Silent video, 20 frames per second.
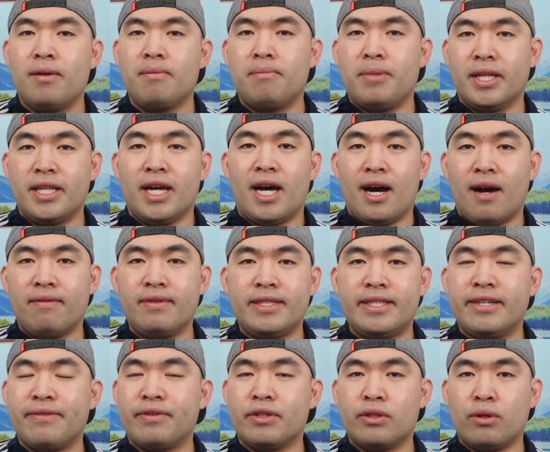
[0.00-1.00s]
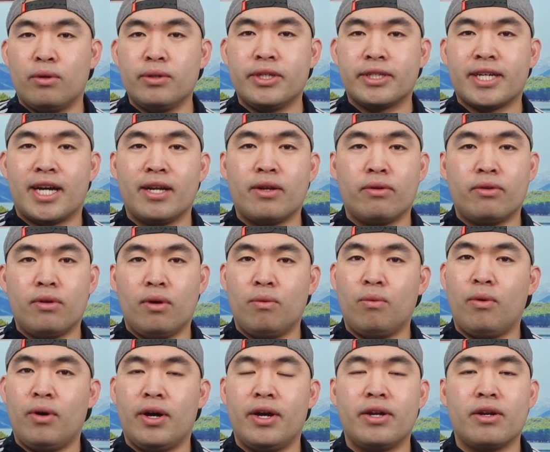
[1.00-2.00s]
But then obviously for those of you guys who
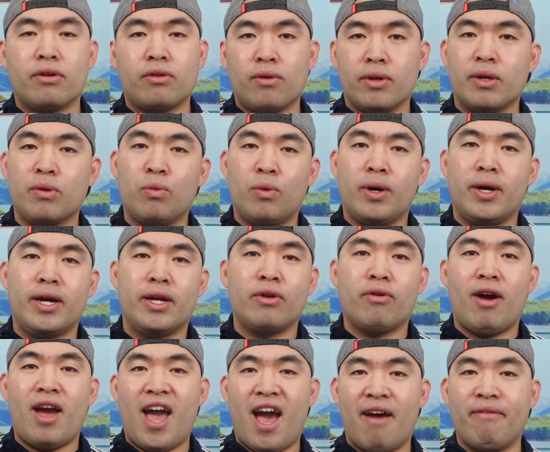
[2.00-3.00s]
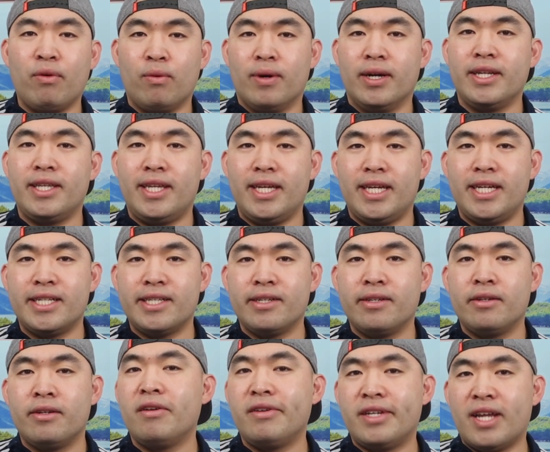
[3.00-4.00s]
don't want or don't need one or have one of these,
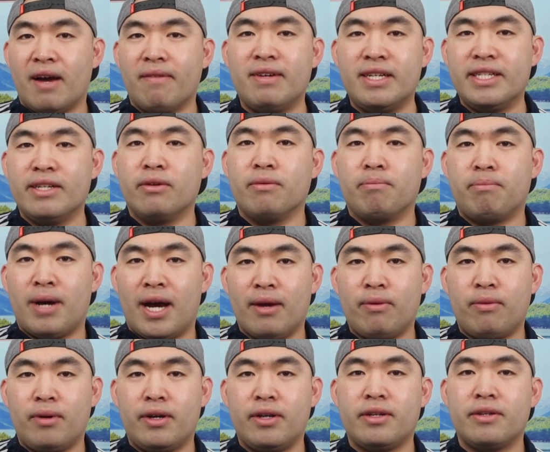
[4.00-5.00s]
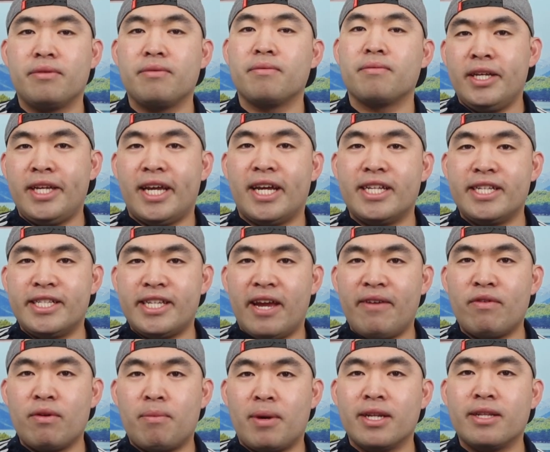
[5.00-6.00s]
that means don't buy one and
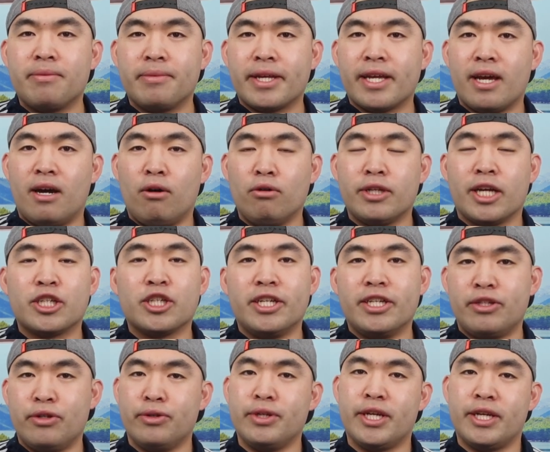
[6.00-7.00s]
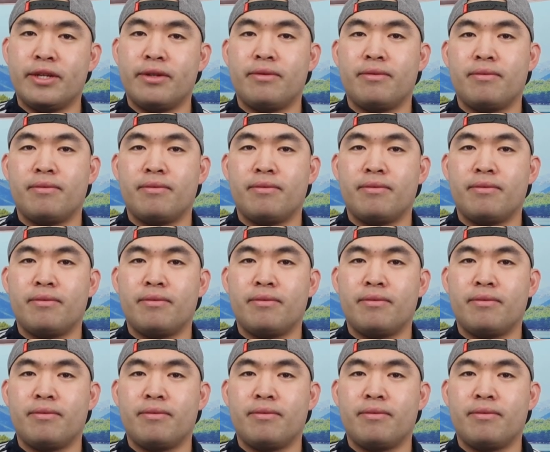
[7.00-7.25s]
save your money something else actually do need.